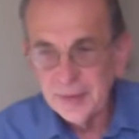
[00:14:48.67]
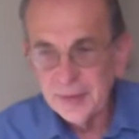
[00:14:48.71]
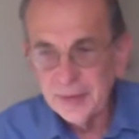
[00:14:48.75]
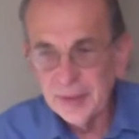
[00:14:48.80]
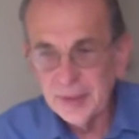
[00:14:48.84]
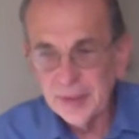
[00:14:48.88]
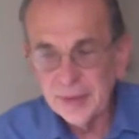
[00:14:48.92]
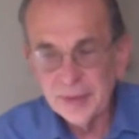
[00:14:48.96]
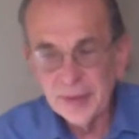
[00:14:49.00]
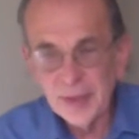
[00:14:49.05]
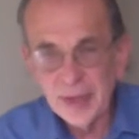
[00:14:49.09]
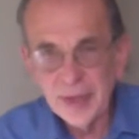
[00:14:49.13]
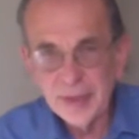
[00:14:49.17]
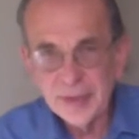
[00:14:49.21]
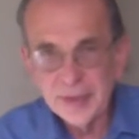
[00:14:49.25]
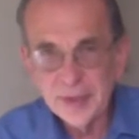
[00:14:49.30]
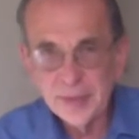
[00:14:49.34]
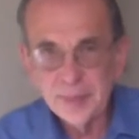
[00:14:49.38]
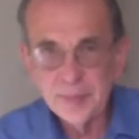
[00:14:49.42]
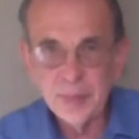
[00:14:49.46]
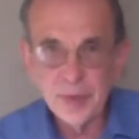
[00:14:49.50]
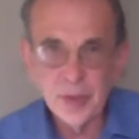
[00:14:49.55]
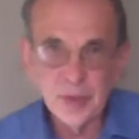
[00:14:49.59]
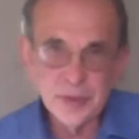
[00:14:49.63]
Now, I
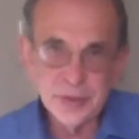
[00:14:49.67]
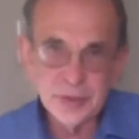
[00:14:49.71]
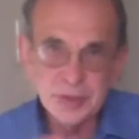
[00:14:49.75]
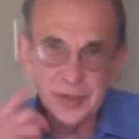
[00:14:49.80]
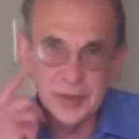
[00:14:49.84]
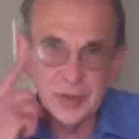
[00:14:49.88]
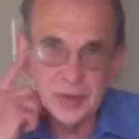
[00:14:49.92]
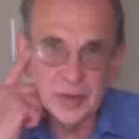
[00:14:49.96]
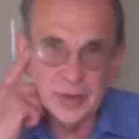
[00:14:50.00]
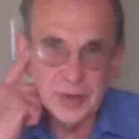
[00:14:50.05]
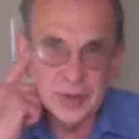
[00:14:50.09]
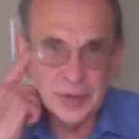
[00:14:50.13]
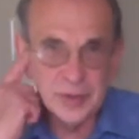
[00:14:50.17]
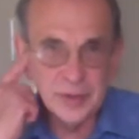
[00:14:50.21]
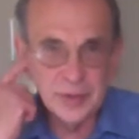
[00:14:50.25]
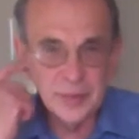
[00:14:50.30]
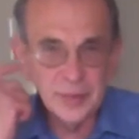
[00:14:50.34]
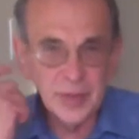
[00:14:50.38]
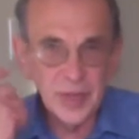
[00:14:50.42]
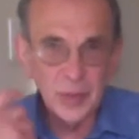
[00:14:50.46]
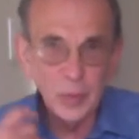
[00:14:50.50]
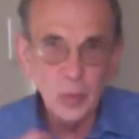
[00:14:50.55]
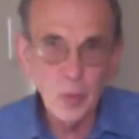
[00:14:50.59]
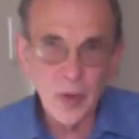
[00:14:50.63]
did post an article
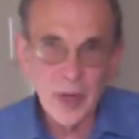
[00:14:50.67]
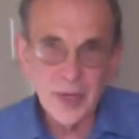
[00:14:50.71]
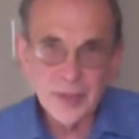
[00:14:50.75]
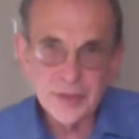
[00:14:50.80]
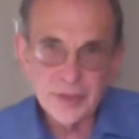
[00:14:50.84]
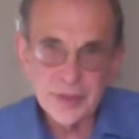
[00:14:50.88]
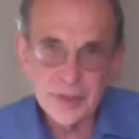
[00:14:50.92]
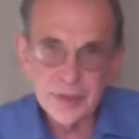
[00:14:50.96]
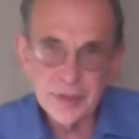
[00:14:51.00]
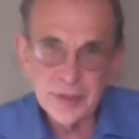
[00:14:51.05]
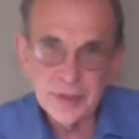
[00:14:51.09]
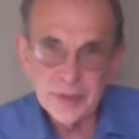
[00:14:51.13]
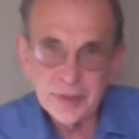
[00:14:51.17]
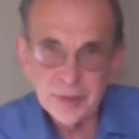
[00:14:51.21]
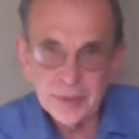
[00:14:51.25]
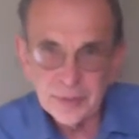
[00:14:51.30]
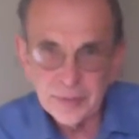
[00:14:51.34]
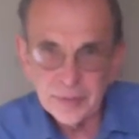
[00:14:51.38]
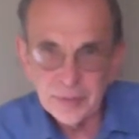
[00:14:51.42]
by Wansert